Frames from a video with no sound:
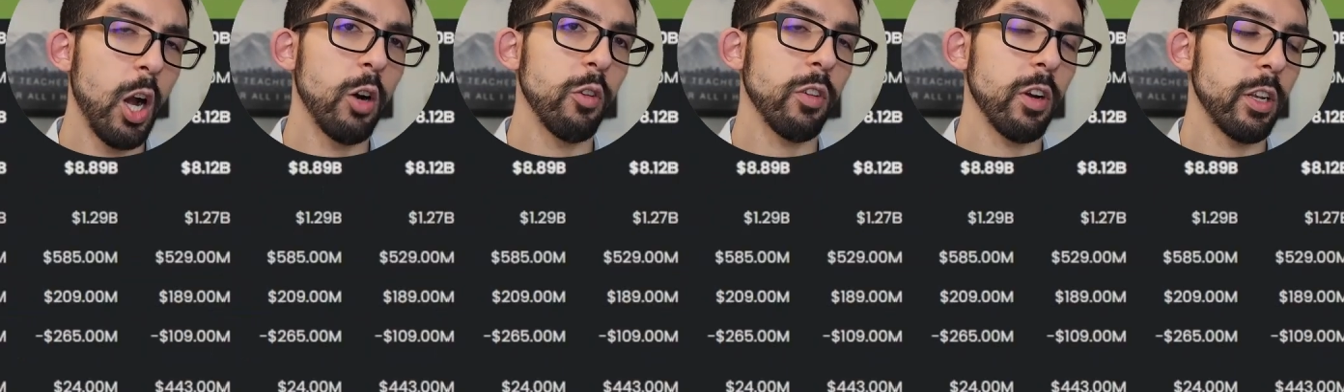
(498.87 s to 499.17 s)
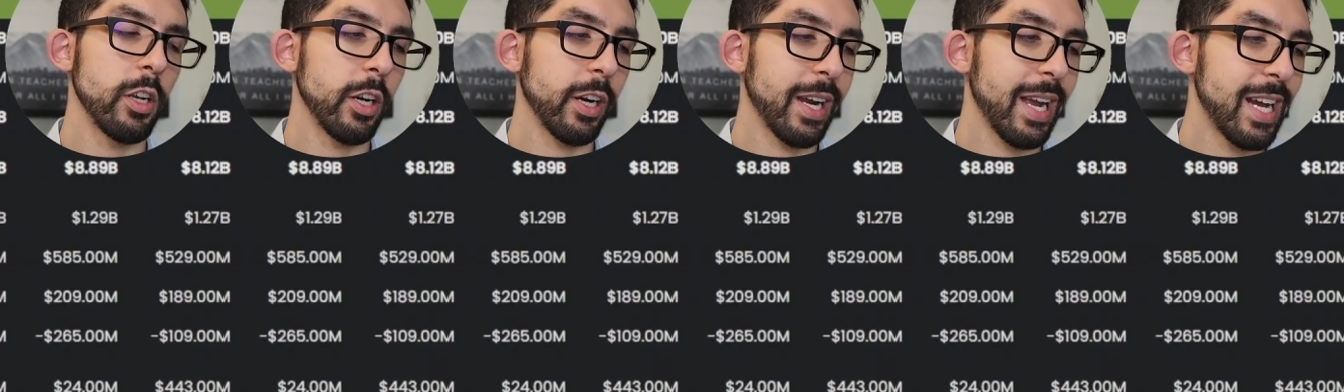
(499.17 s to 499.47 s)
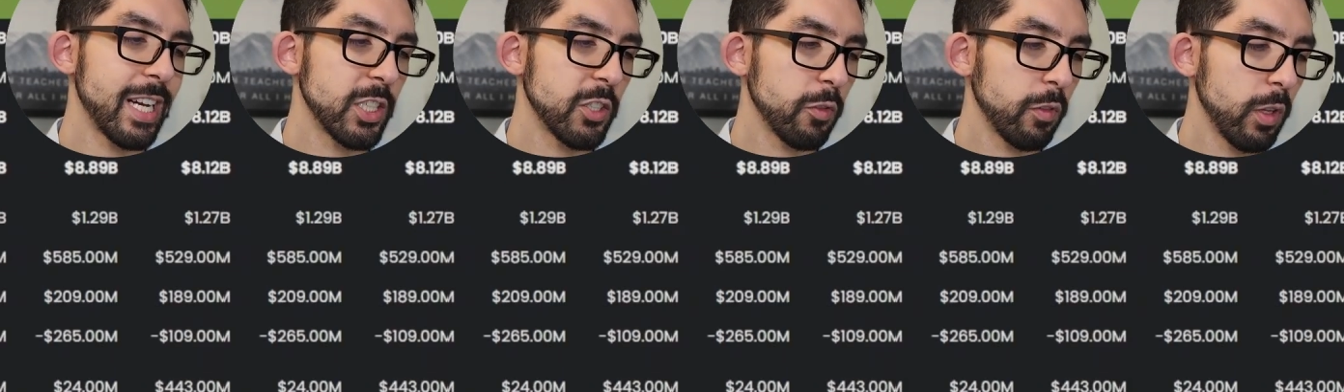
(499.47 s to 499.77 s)
Over on their
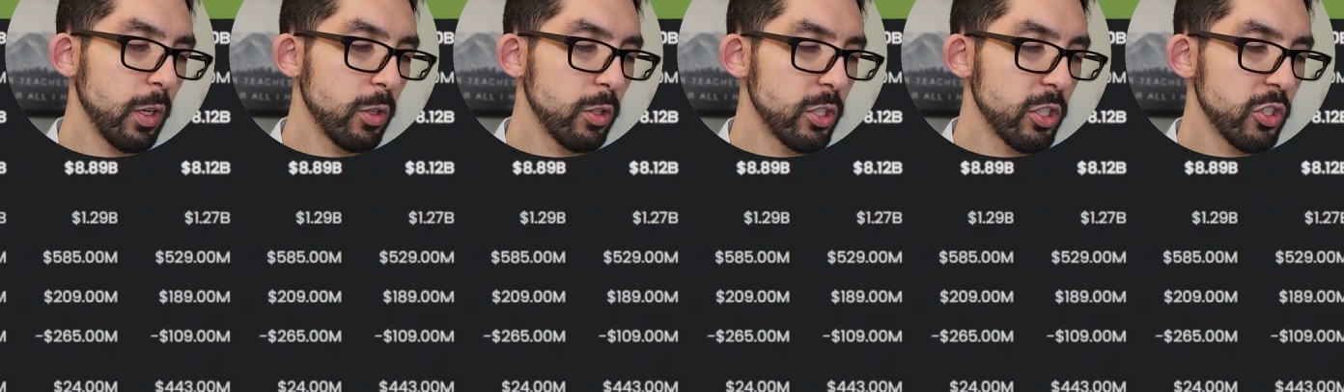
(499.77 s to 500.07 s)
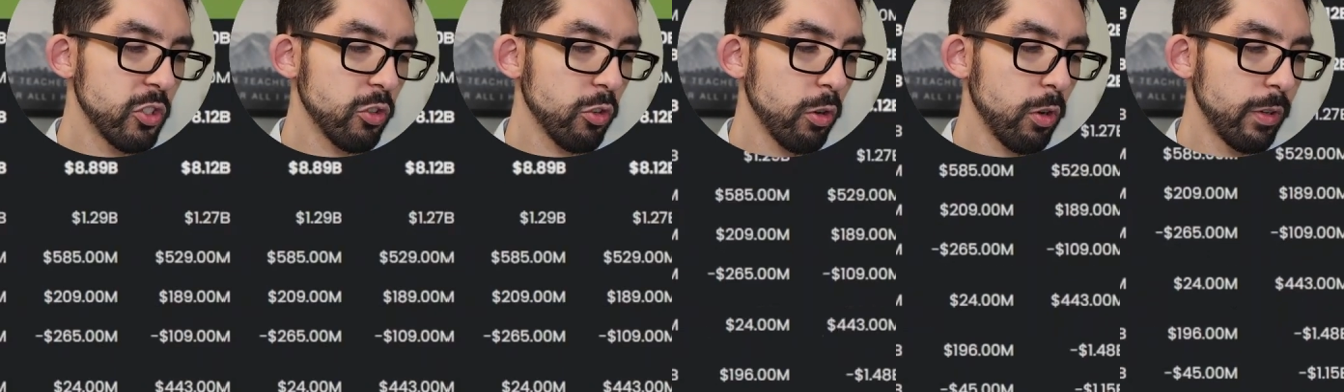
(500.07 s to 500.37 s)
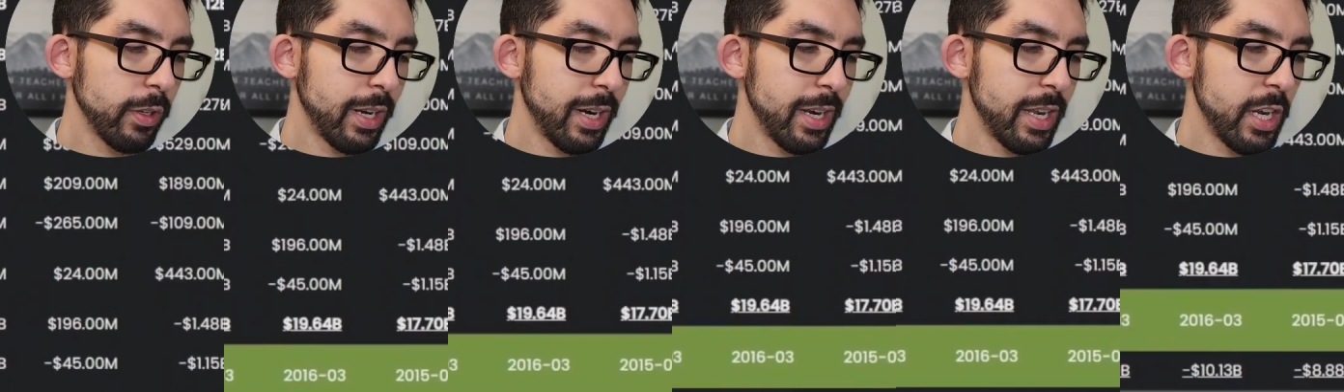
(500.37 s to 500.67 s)
cash flow, just
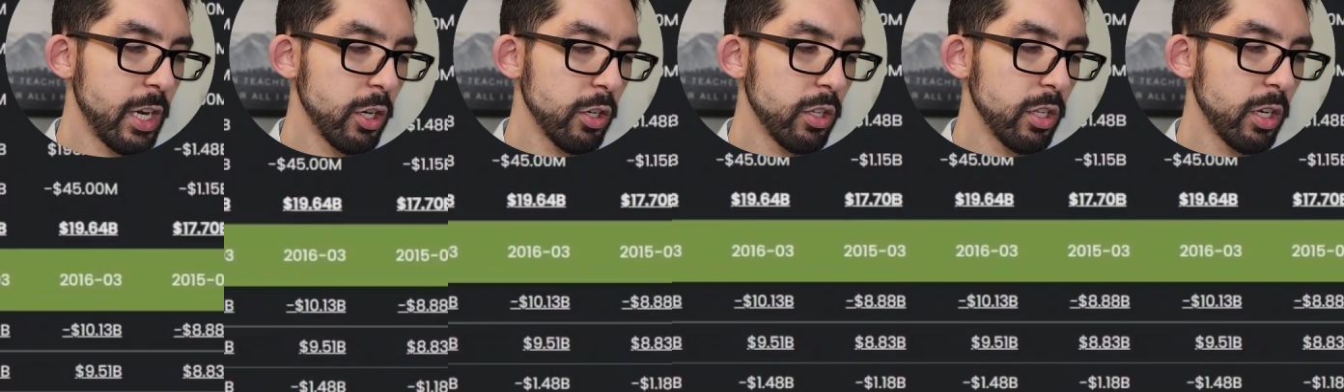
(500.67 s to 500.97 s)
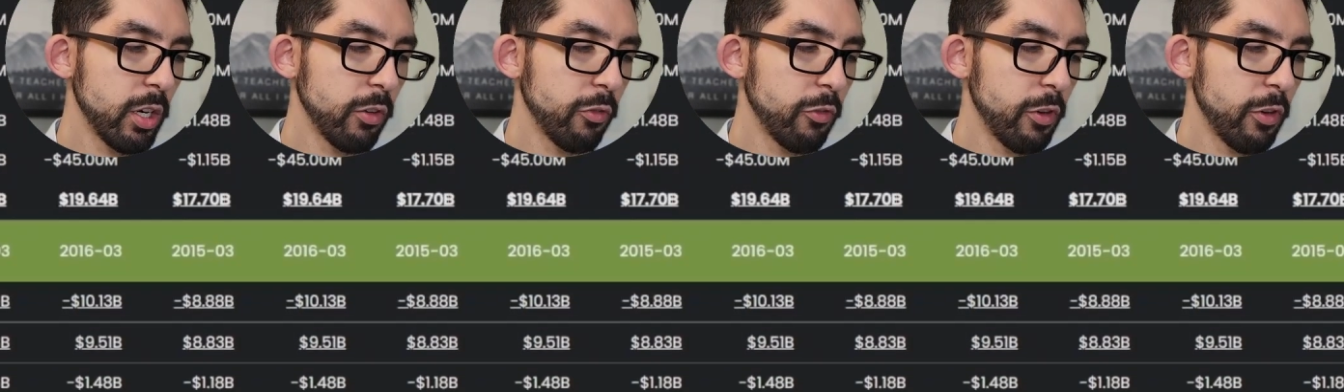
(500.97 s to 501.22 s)
scrolling down here to their